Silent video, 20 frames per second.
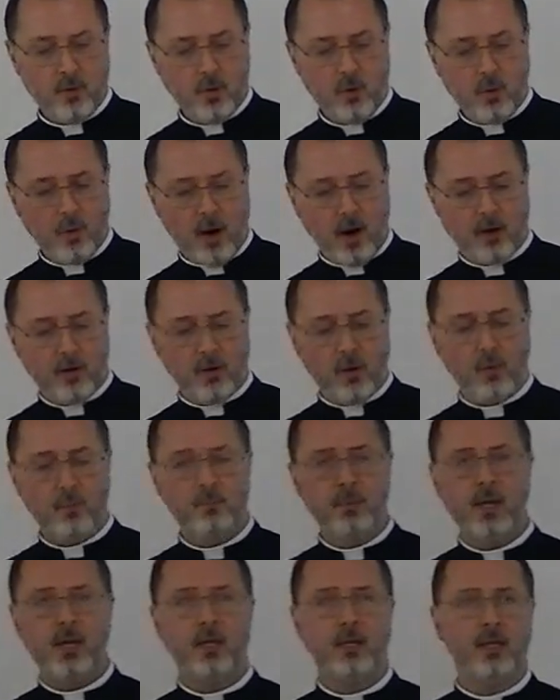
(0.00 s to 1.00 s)
who are
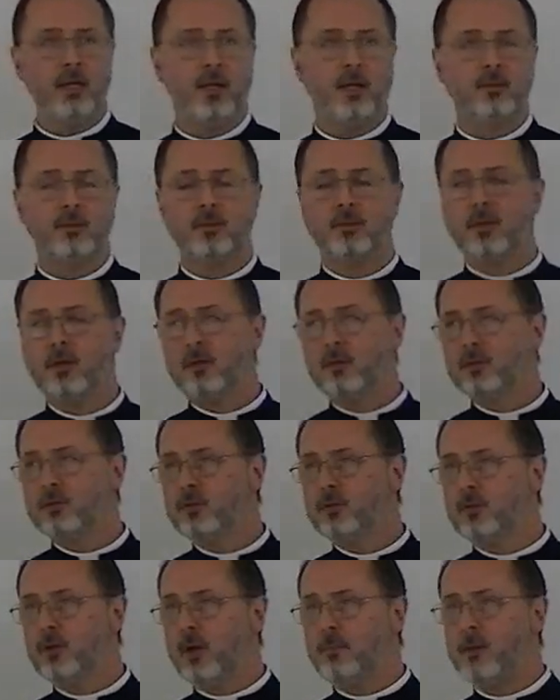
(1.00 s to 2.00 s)
obedient
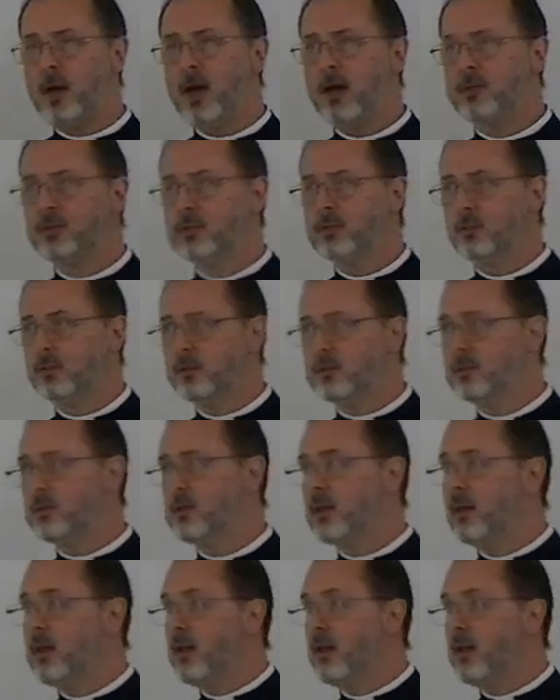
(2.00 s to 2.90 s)
to their masters.